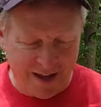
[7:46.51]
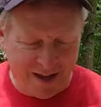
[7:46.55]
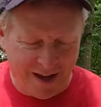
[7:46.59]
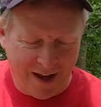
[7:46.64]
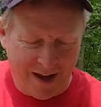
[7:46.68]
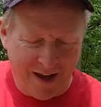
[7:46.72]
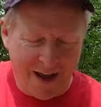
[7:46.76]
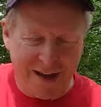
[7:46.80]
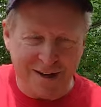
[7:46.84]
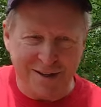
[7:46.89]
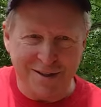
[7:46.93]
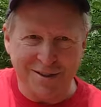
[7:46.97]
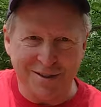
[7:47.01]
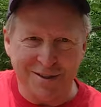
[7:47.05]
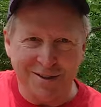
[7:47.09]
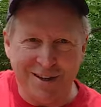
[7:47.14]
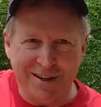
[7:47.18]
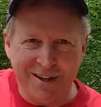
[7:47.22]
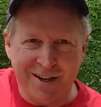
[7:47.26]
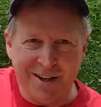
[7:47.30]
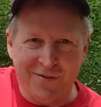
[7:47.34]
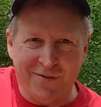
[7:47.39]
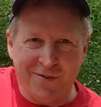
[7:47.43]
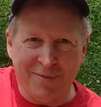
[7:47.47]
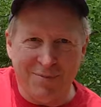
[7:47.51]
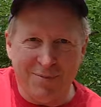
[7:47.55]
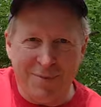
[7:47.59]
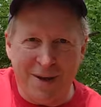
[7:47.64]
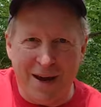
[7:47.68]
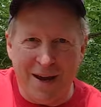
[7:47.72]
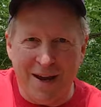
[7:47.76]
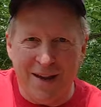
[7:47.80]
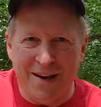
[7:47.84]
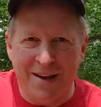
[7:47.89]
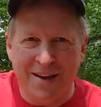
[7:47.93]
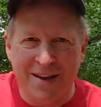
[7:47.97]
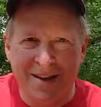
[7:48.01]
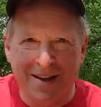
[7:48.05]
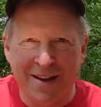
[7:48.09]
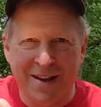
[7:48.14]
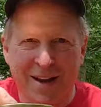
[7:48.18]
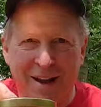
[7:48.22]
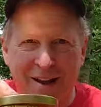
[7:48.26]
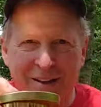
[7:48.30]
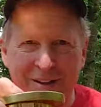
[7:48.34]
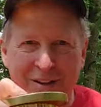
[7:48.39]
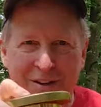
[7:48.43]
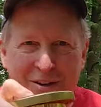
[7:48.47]
I actually even made
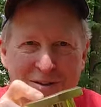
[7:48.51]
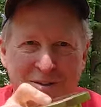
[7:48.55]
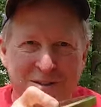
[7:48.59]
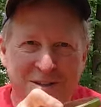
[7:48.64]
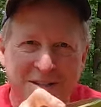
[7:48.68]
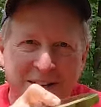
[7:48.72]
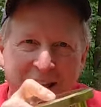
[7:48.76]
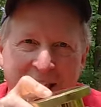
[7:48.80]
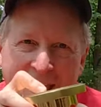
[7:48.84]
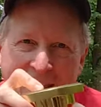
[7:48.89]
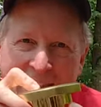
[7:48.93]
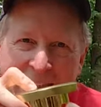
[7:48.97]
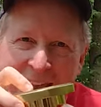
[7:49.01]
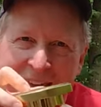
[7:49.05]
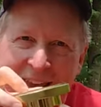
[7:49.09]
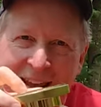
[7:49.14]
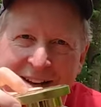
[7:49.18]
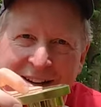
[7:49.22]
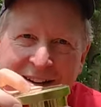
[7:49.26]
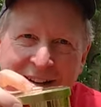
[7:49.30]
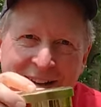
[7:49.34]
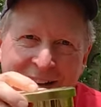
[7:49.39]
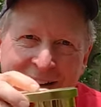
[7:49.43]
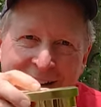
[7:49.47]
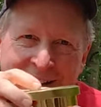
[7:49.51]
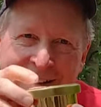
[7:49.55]
a little stand